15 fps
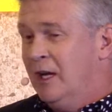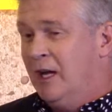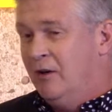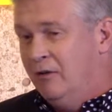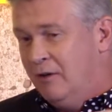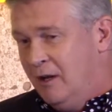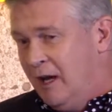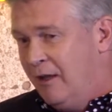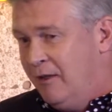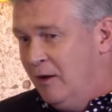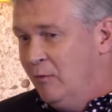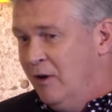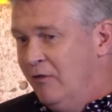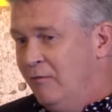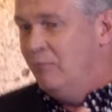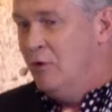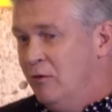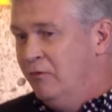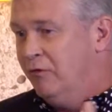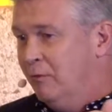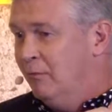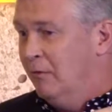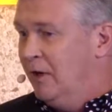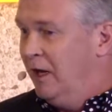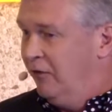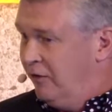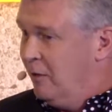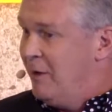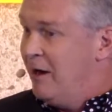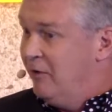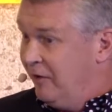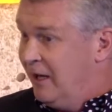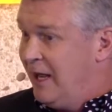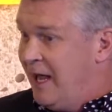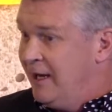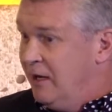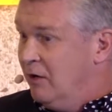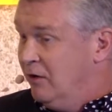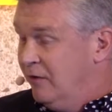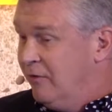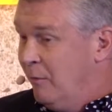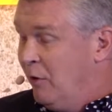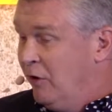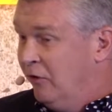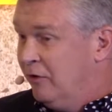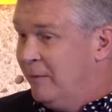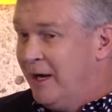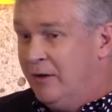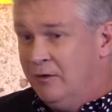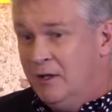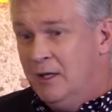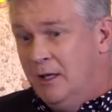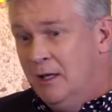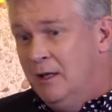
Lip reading: And I think we've moved from, in some areas, a laggard, if I'm honest about it,